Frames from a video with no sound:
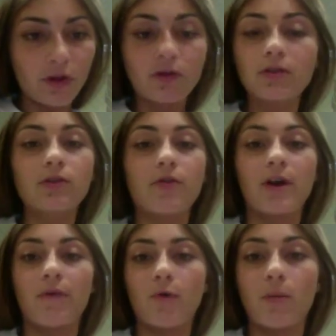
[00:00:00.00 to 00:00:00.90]
So
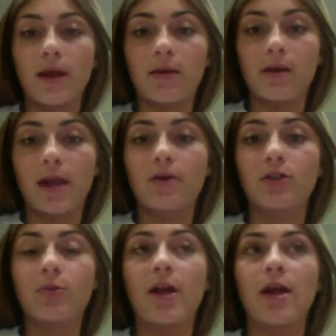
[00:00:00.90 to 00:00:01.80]
therefore, my
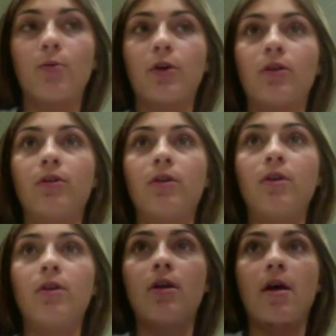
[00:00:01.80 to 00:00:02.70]
counterplan will
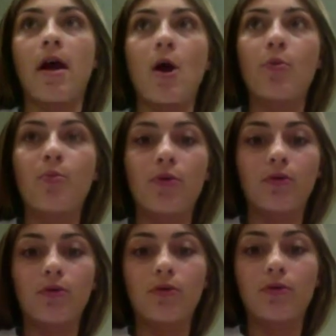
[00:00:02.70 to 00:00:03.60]
help
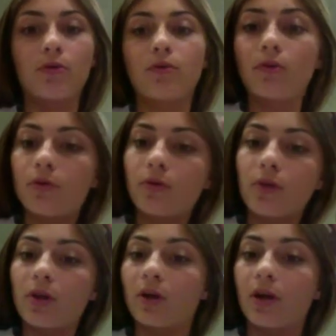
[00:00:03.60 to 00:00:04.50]

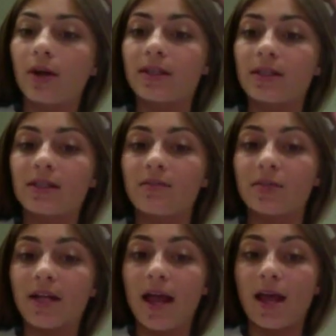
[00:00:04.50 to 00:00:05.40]
the current system
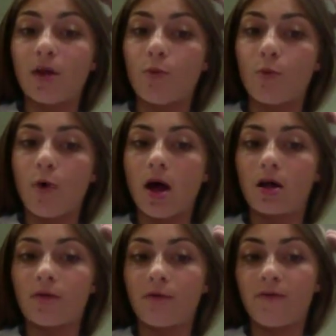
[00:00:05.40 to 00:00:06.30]
today
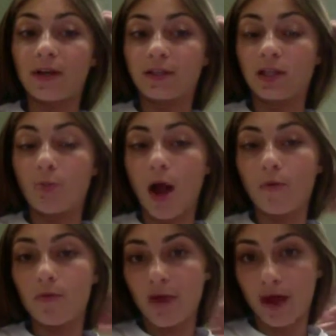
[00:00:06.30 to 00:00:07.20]
while fixing the
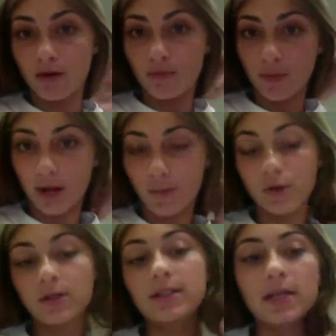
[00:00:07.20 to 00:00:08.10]
problem that my
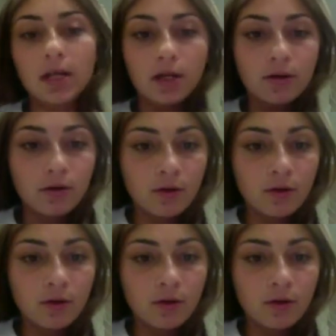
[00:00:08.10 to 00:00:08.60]
opponent stated.